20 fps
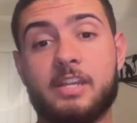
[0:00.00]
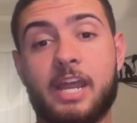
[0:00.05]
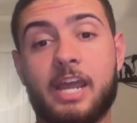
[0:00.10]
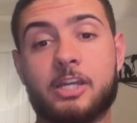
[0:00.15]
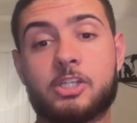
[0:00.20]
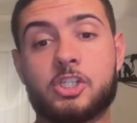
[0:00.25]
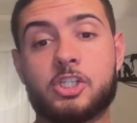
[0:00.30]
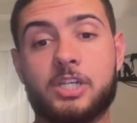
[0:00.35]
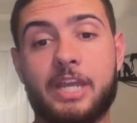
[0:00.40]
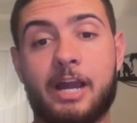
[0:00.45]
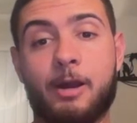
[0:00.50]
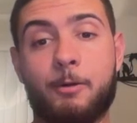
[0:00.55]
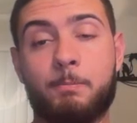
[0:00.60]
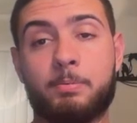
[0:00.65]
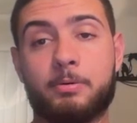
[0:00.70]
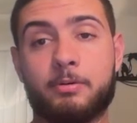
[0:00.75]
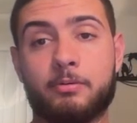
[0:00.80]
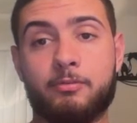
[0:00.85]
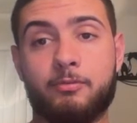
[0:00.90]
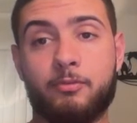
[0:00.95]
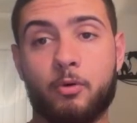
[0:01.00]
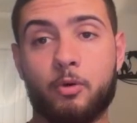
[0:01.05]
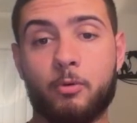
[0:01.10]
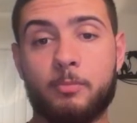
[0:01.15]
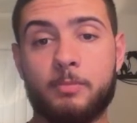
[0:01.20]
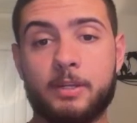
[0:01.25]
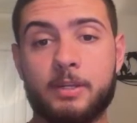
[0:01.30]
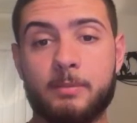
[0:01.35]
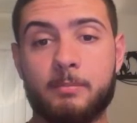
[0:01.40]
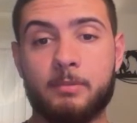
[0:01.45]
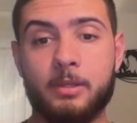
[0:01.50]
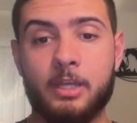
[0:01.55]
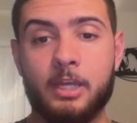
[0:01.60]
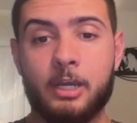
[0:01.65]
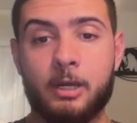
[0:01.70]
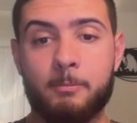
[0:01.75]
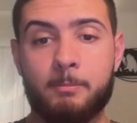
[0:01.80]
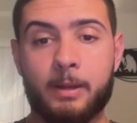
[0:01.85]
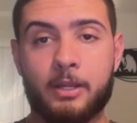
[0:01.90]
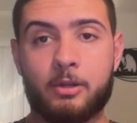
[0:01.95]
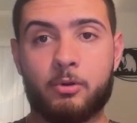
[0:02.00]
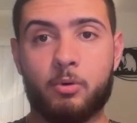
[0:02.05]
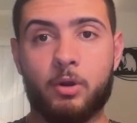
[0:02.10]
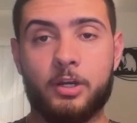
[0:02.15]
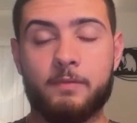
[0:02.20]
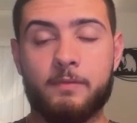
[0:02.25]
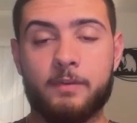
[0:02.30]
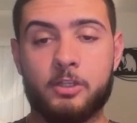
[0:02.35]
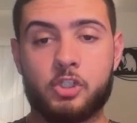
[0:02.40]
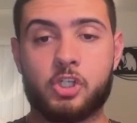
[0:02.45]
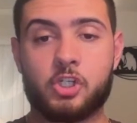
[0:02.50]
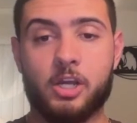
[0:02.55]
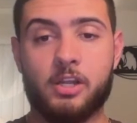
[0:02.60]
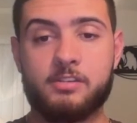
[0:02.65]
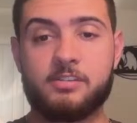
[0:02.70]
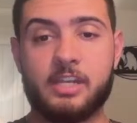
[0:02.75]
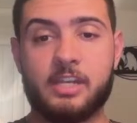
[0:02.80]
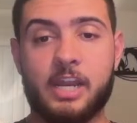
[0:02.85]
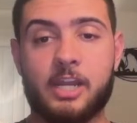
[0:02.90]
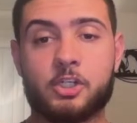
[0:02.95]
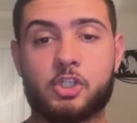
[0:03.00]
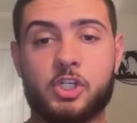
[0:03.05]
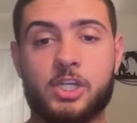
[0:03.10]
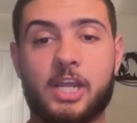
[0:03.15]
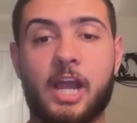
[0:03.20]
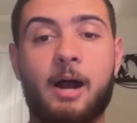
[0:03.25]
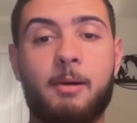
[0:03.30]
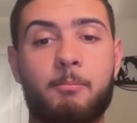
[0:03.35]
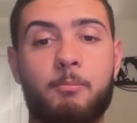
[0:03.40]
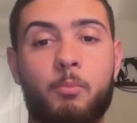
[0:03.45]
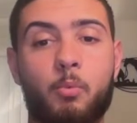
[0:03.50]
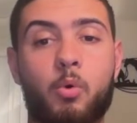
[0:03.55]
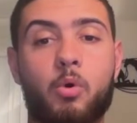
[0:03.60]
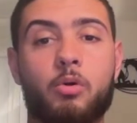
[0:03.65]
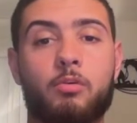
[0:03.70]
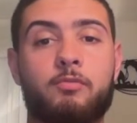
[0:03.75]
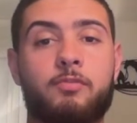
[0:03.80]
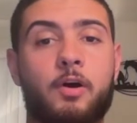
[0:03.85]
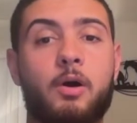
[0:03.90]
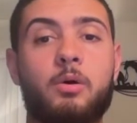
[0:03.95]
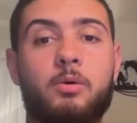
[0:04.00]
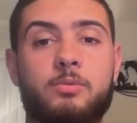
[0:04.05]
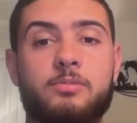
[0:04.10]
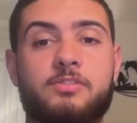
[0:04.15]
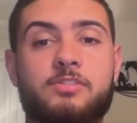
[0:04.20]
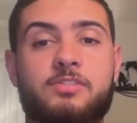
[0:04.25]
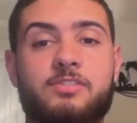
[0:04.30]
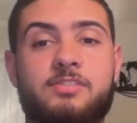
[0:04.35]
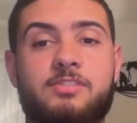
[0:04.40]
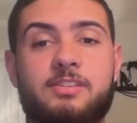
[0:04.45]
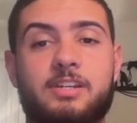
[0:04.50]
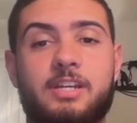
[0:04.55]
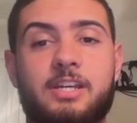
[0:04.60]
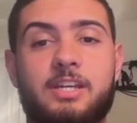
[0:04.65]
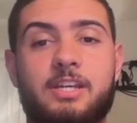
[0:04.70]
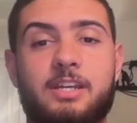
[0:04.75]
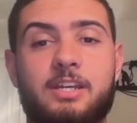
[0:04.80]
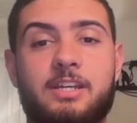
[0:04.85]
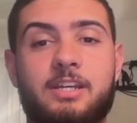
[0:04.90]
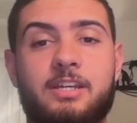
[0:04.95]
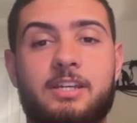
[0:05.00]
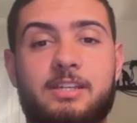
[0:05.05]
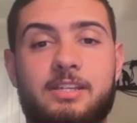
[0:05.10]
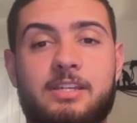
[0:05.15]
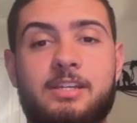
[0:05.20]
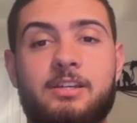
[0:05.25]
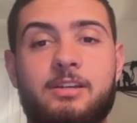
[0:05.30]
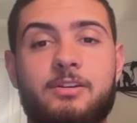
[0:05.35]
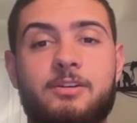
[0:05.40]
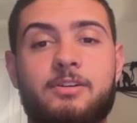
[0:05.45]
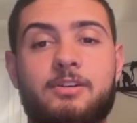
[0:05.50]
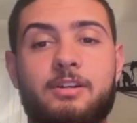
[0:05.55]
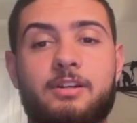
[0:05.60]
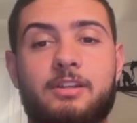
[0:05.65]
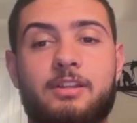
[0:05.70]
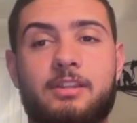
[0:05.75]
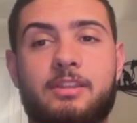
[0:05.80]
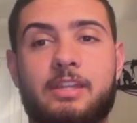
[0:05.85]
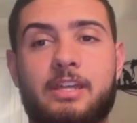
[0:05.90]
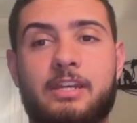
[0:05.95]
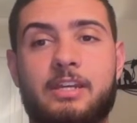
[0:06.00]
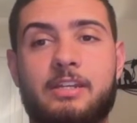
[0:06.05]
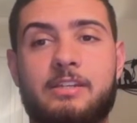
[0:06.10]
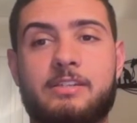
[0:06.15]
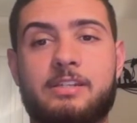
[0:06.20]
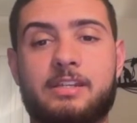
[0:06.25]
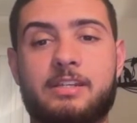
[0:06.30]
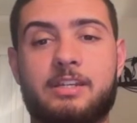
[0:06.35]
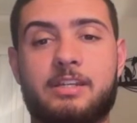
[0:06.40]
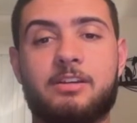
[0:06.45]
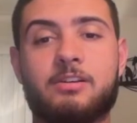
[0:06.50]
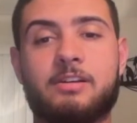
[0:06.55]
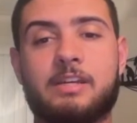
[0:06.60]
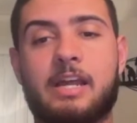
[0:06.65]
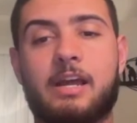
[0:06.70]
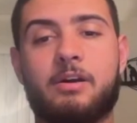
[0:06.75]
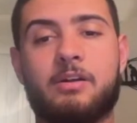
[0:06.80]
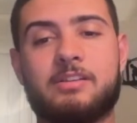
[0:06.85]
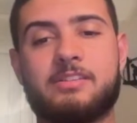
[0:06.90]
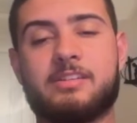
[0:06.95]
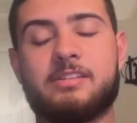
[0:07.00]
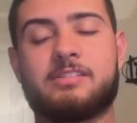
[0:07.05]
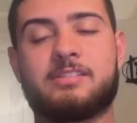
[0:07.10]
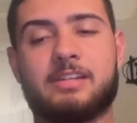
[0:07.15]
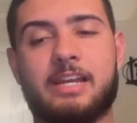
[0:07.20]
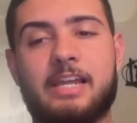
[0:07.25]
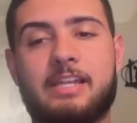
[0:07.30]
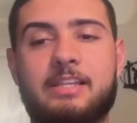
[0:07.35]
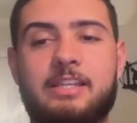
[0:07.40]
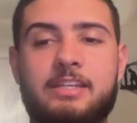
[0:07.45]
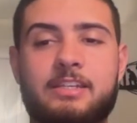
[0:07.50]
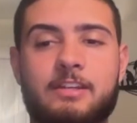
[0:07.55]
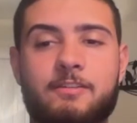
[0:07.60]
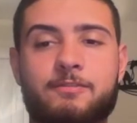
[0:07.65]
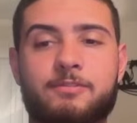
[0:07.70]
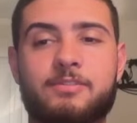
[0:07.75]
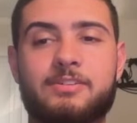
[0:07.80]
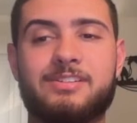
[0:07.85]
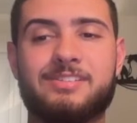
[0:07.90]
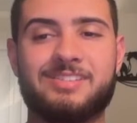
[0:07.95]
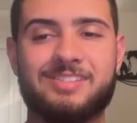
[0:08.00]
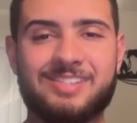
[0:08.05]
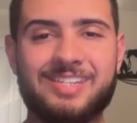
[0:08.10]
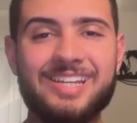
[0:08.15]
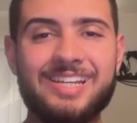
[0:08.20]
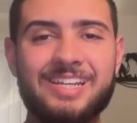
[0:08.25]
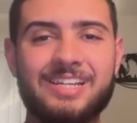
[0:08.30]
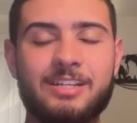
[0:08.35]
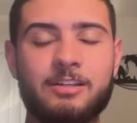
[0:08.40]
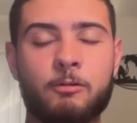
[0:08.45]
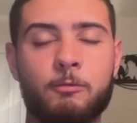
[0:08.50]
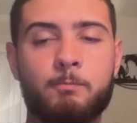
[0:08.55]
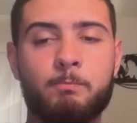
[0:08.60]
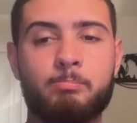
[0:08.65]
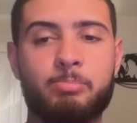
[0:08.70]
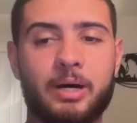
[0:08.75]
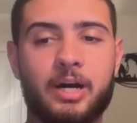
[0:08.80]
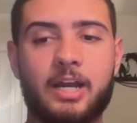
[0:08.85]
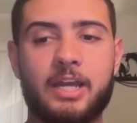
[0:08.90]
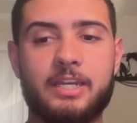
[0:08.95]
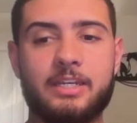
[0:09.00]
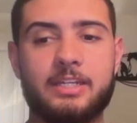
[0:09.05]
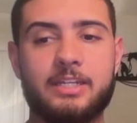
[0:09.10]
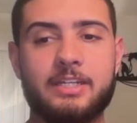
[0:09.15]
actually outperformed him by quite a bit. Johnson actually got more votes here than he did here. Now, it's a slightly different seat, but